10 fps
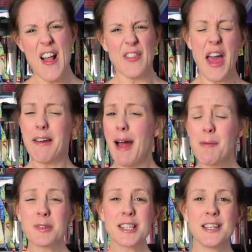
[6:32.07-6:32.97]
They're
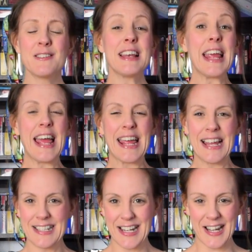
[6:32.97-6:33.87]
absolutely
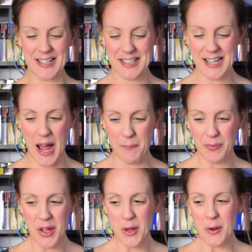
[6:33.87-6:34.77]
hideous. Now,
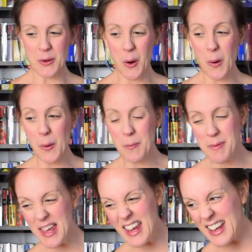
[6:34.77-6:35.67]
call
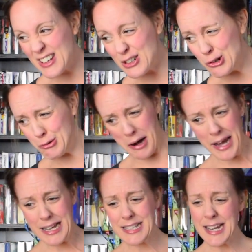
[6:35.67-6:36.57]
me
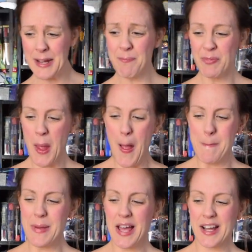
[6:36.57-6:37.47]
crazy,
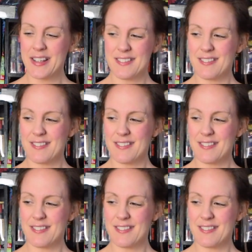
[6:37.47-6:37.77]
but